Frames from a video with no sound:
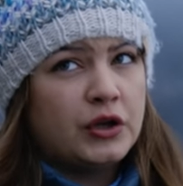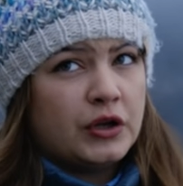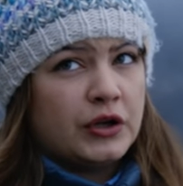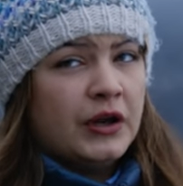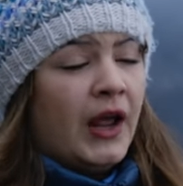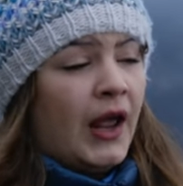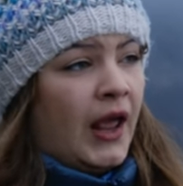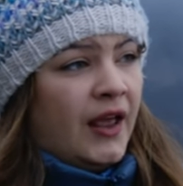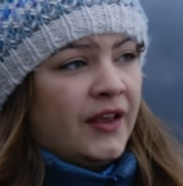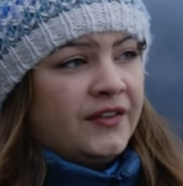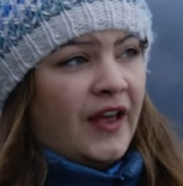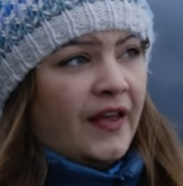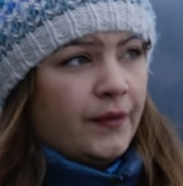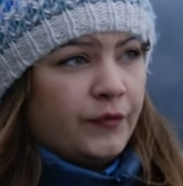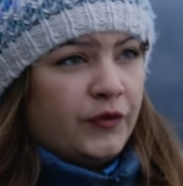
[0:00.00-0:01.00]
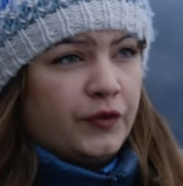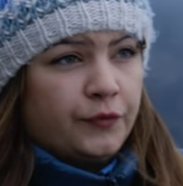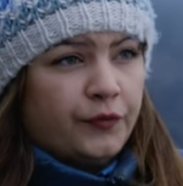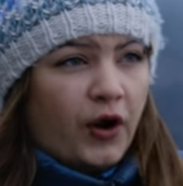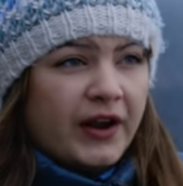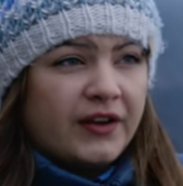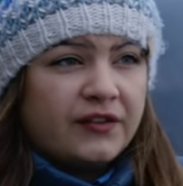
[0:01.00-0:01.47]
You can set them to the
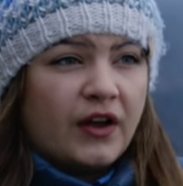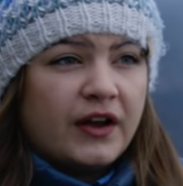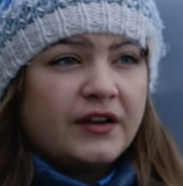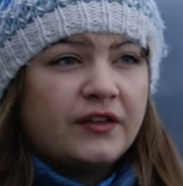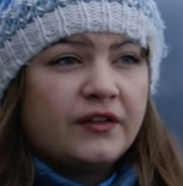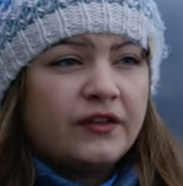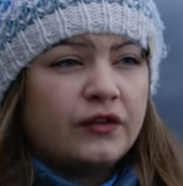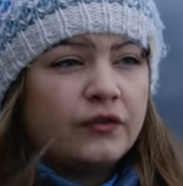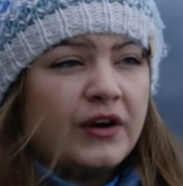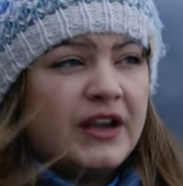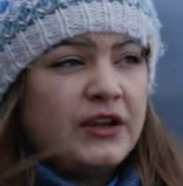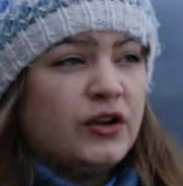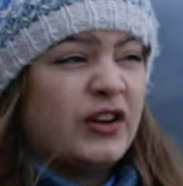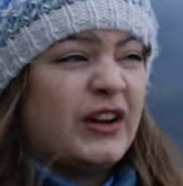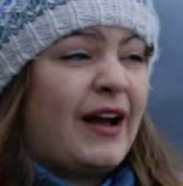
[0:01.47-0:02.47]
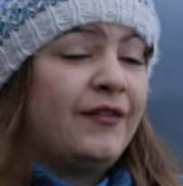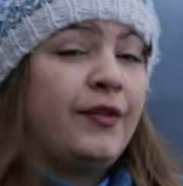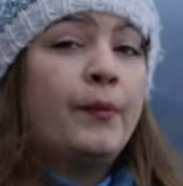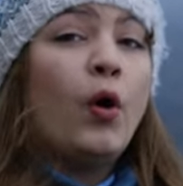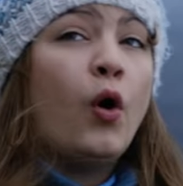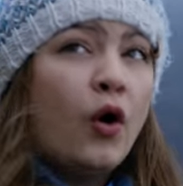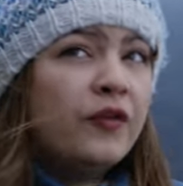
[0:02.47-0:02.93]
right side of the screen, you can have
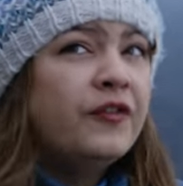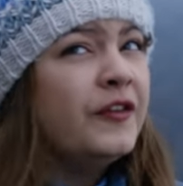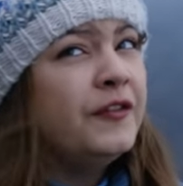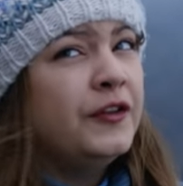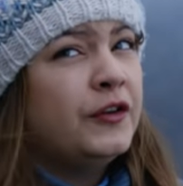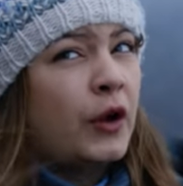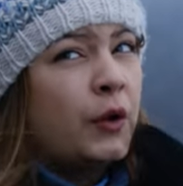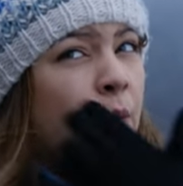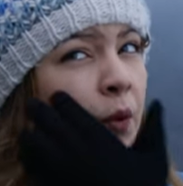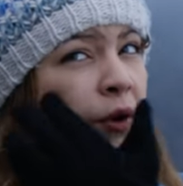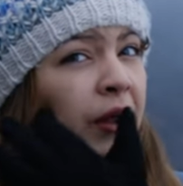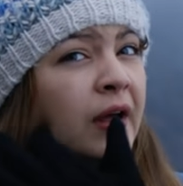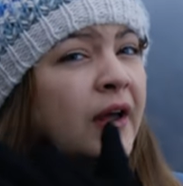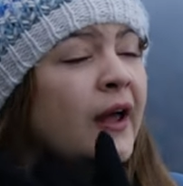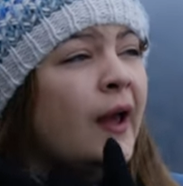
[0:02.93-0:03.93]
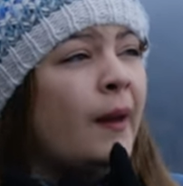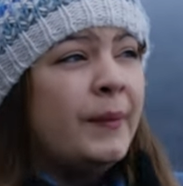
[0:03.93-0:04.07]
them off if you don't want to